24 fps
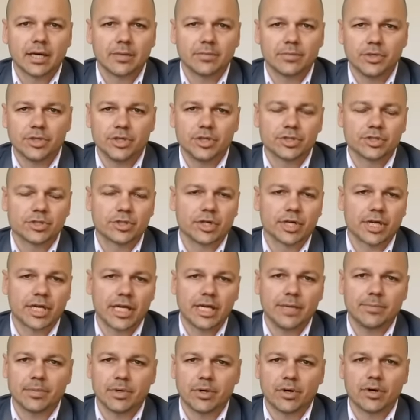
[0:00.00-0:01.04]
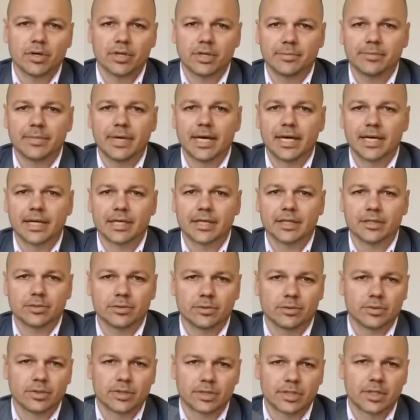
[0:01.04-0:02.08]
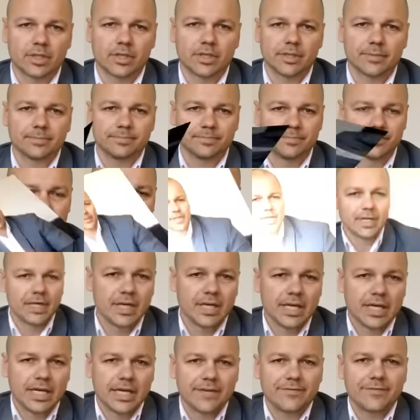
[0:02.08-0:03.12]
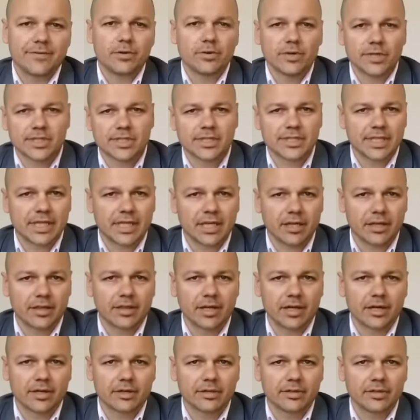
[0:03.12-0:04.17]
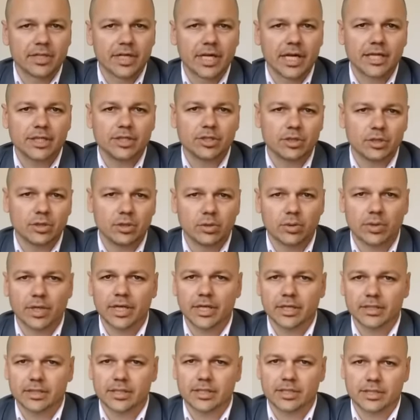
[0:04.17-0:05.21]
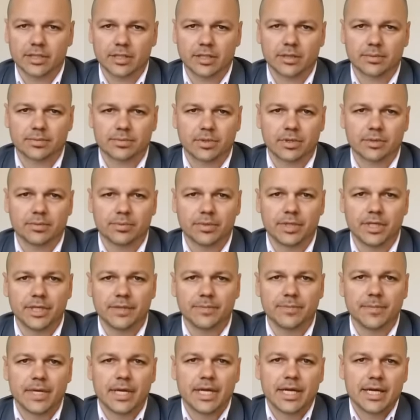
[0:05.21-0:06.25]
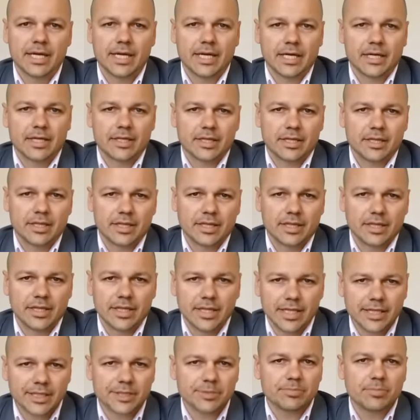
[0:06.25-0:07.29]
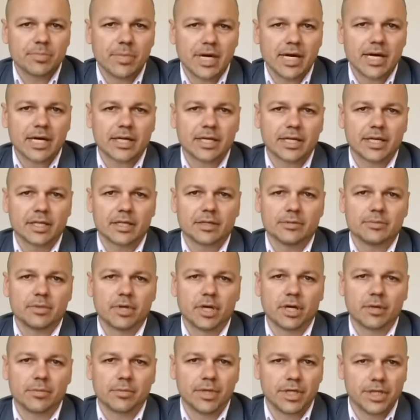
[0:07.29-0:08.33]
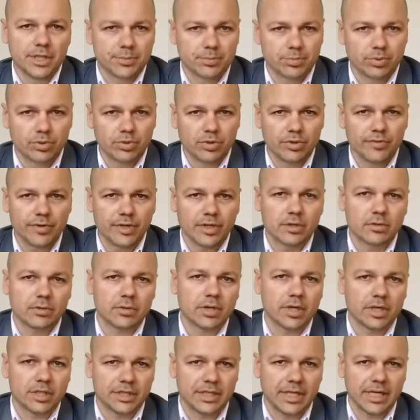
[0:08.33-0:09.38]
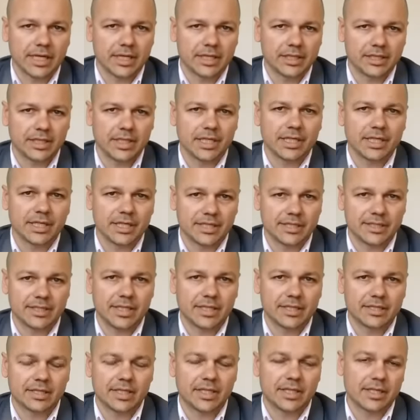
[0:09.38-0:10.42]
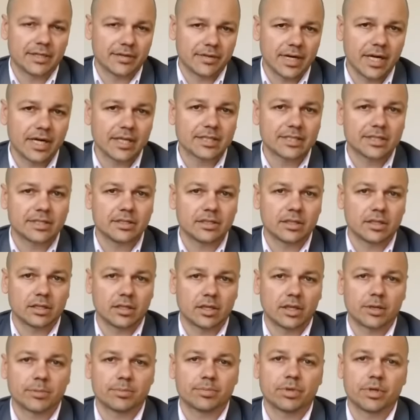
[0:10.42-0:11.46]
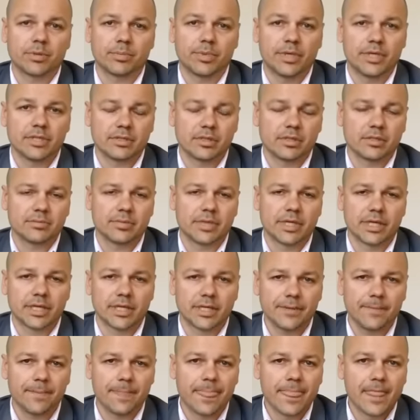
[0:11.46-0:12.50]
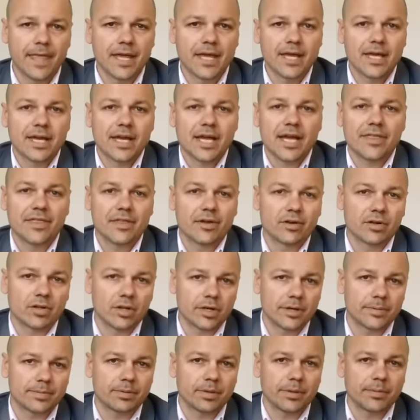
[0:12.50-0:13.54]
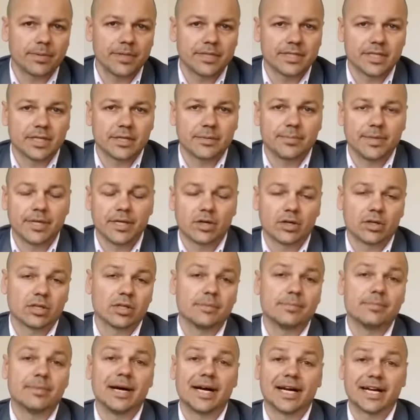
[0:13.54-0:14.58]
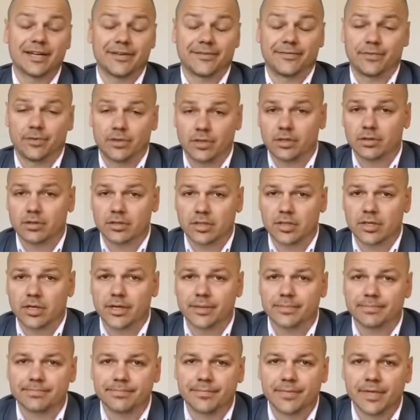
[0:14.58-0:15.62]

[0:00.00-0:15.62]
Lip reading: You just got to keep your eye on the market all the time. If you're a seller though and you're looking to sell a property, this market at the moment is proving quite challenging in the sense that there are still a lot of properties on the market and there are a lot of properties that have been on the market for a long time.